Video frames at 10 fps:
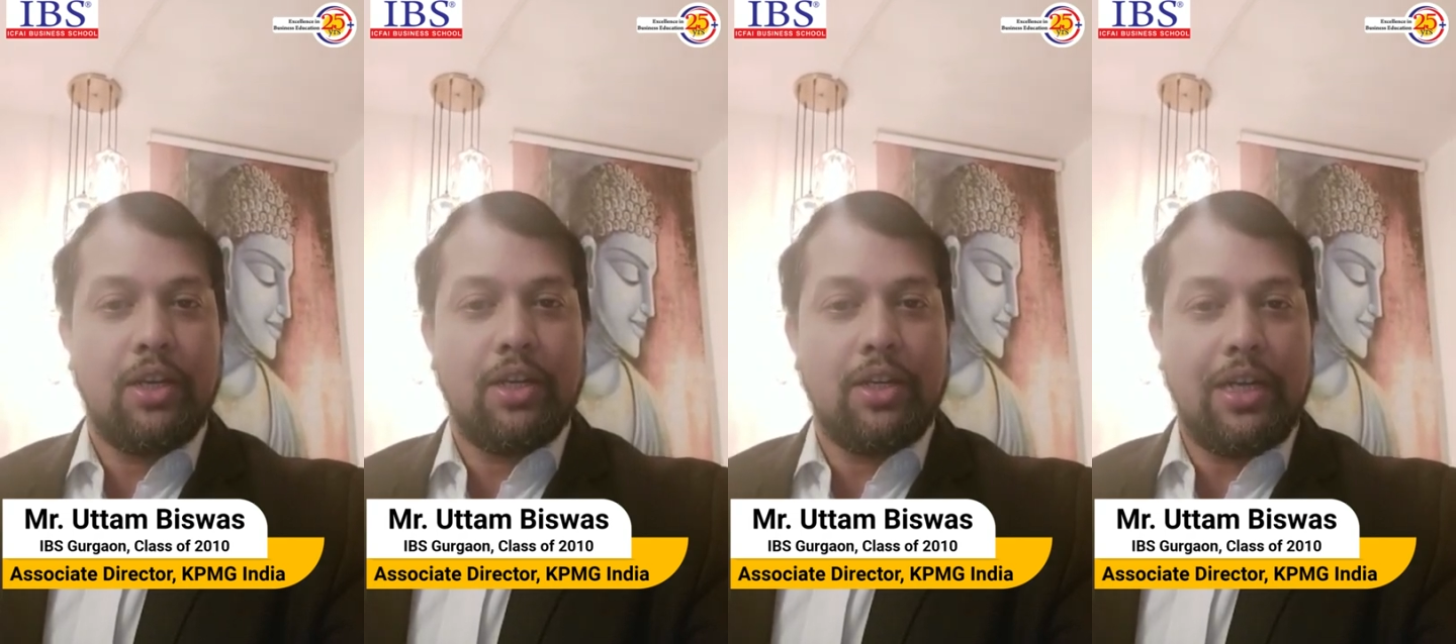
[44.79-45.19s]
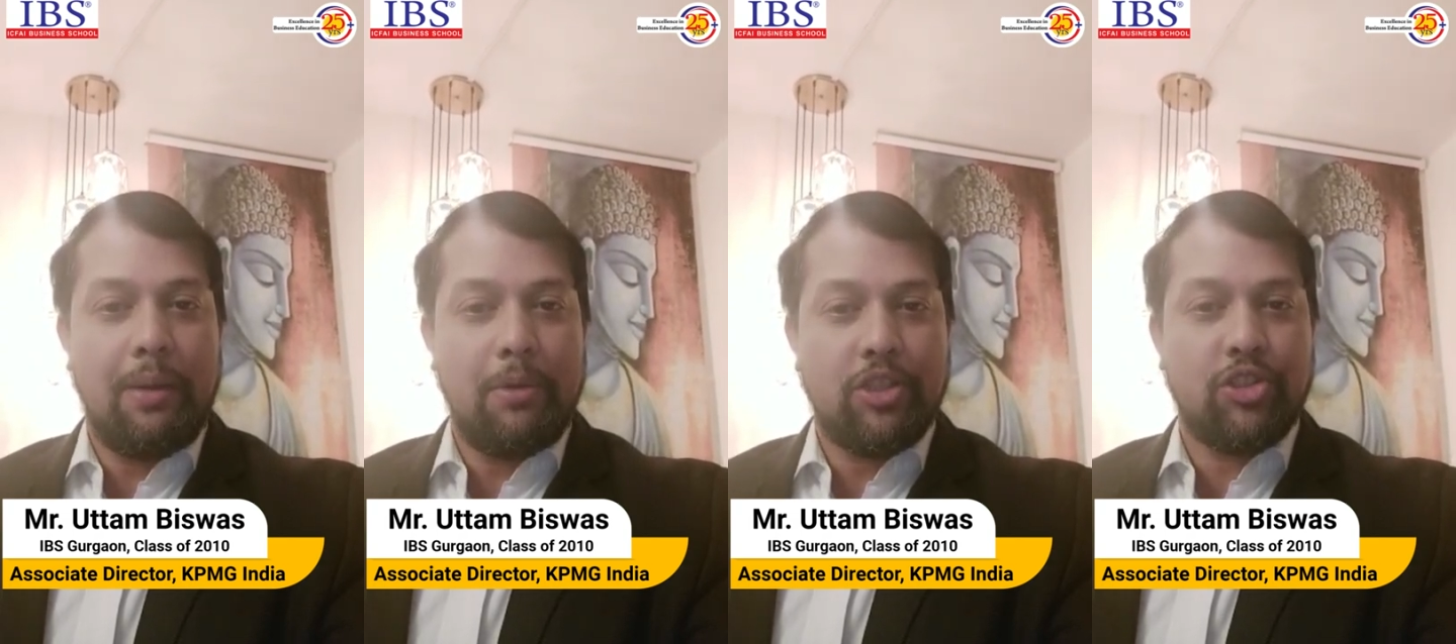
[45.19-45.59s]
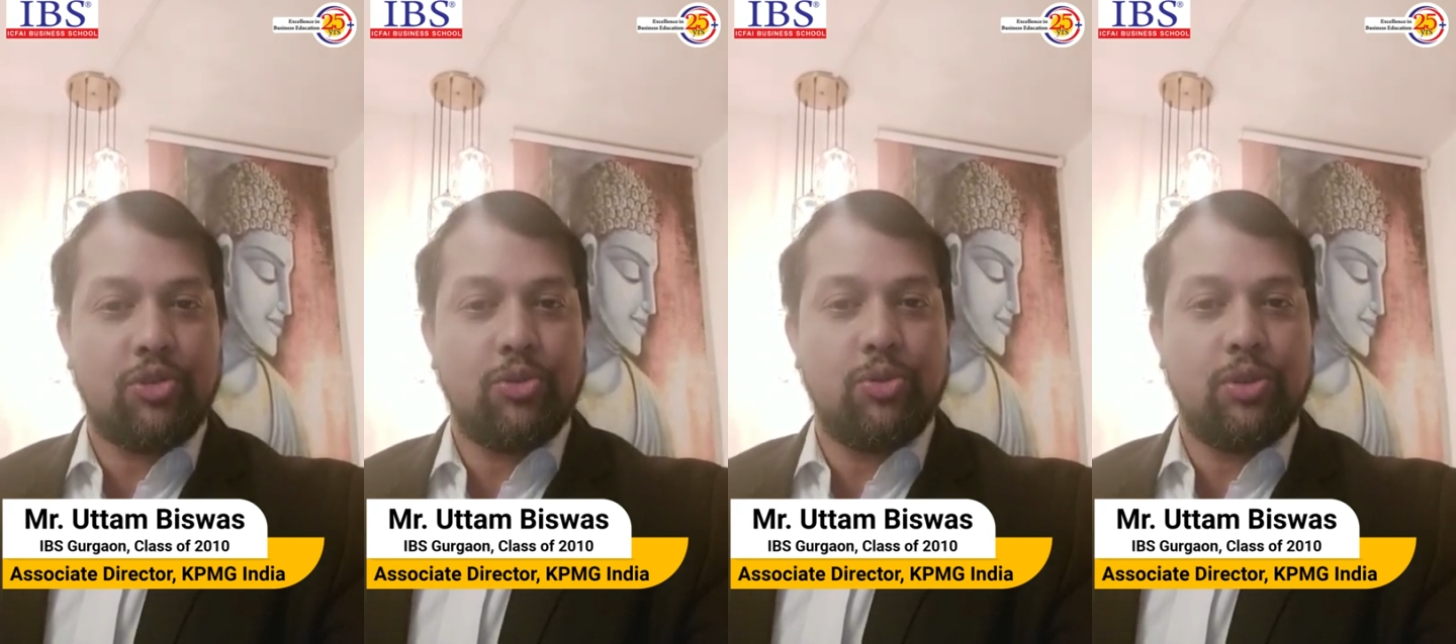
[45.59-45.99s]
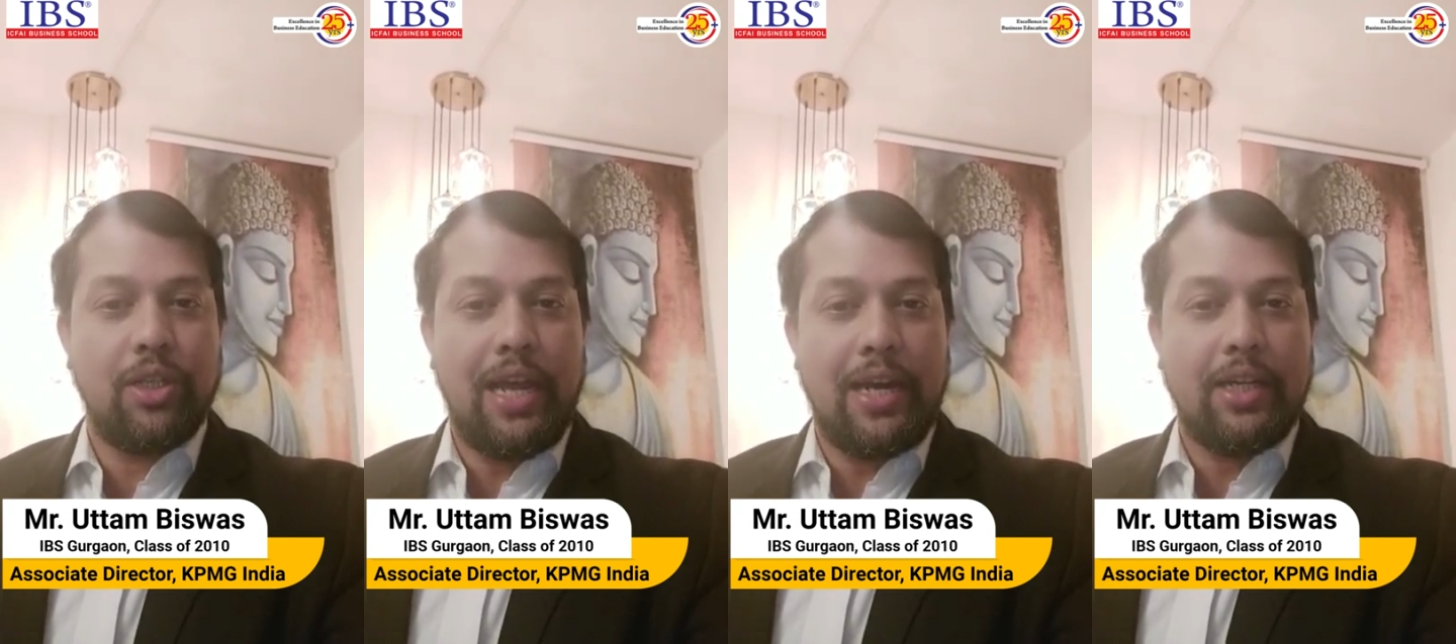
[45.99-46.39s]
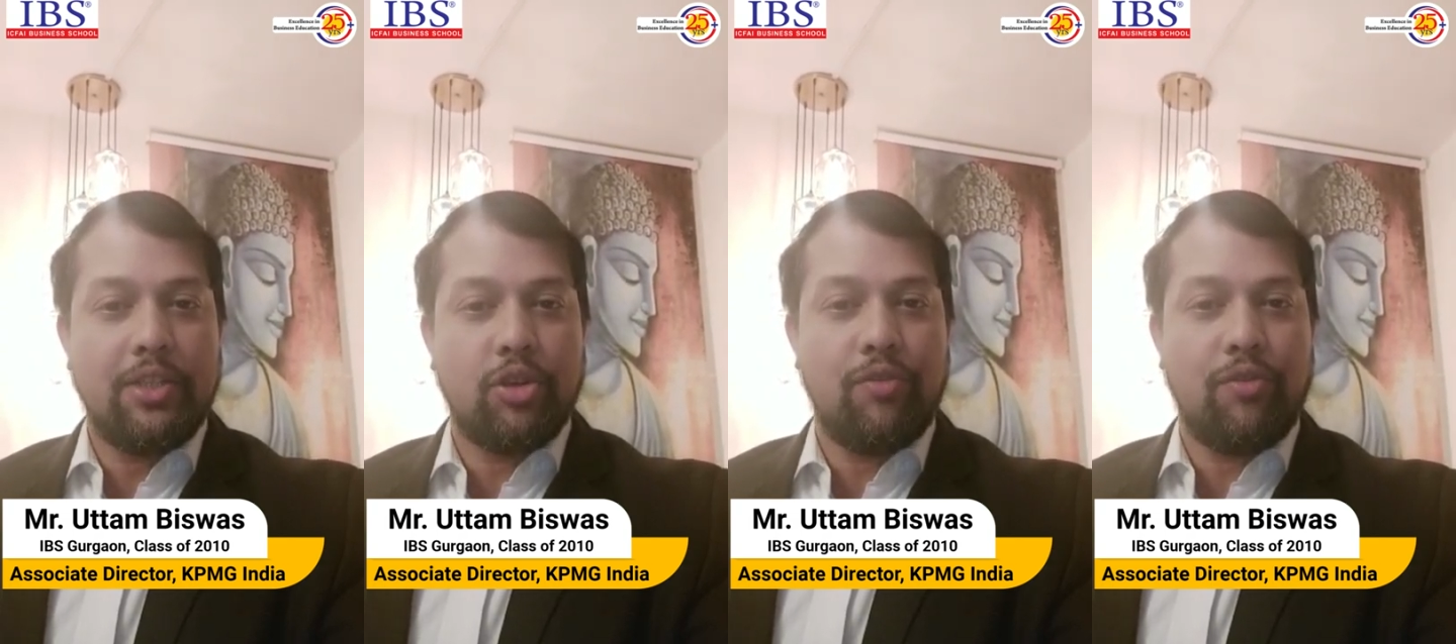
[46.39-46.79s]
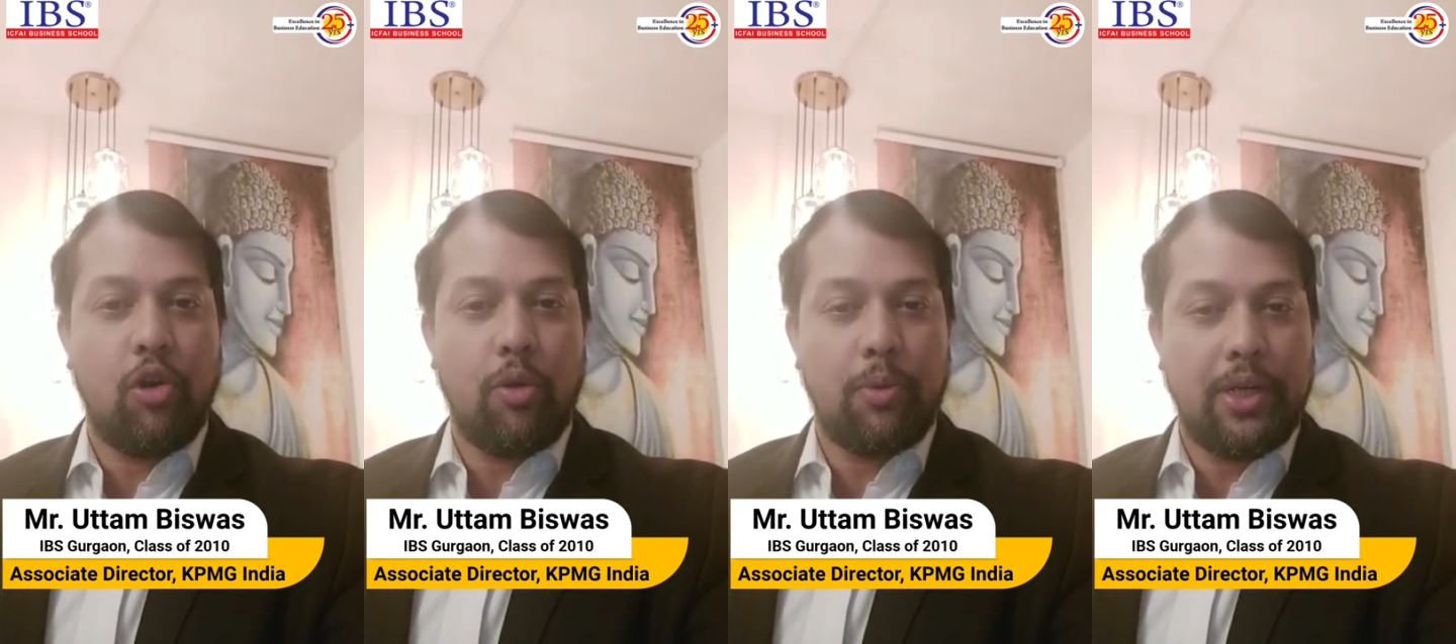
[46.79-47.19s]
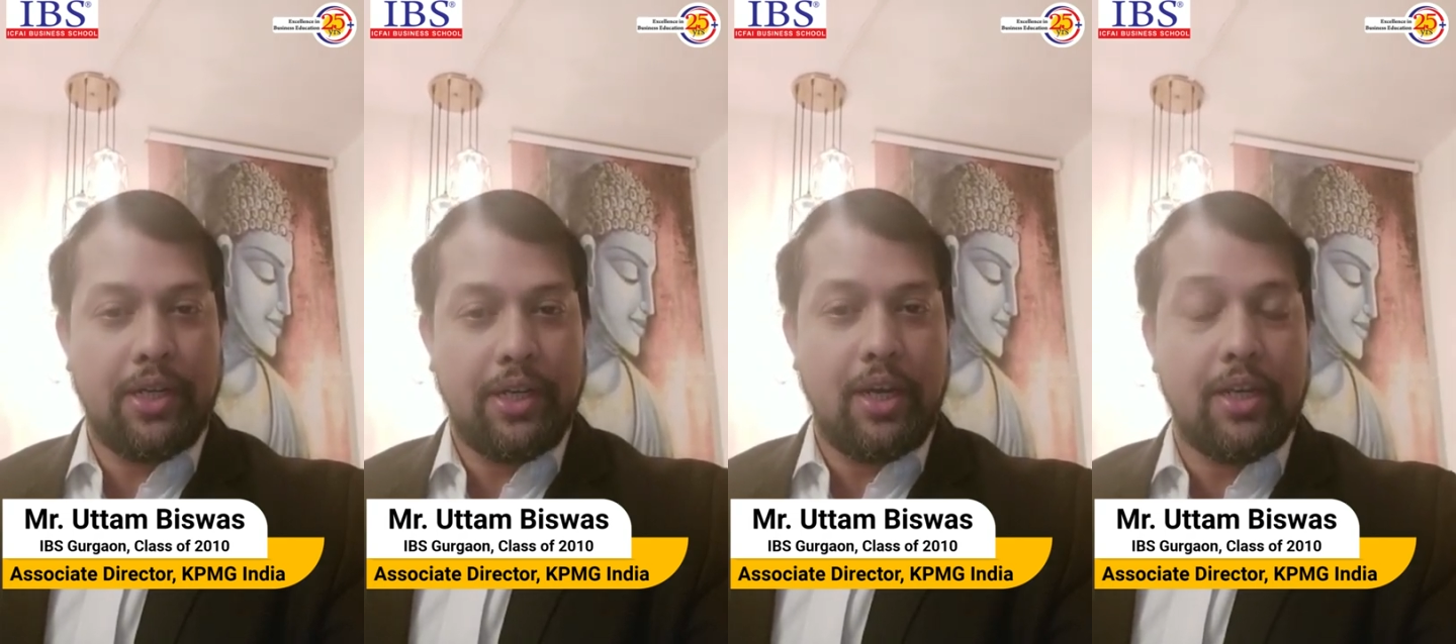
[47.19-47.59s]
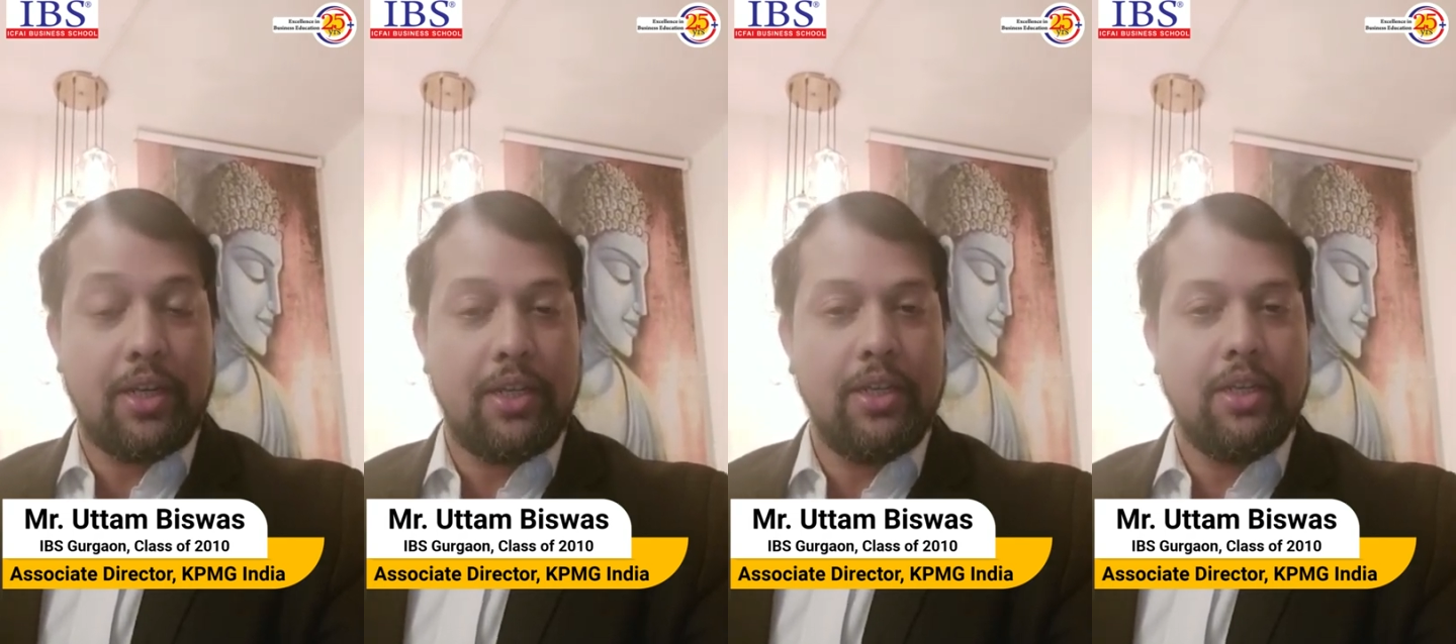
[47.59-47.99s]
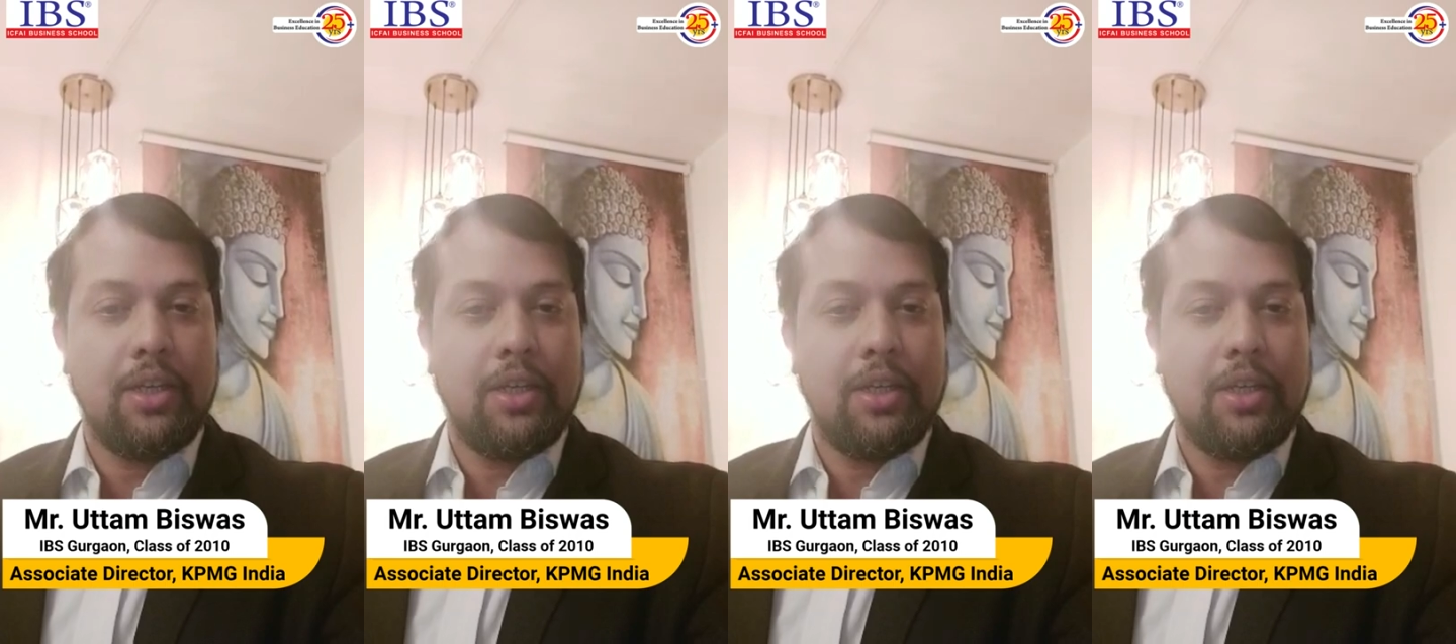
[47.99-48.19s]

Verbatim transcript: uh, emerged through the ladders of corporate hierarchy.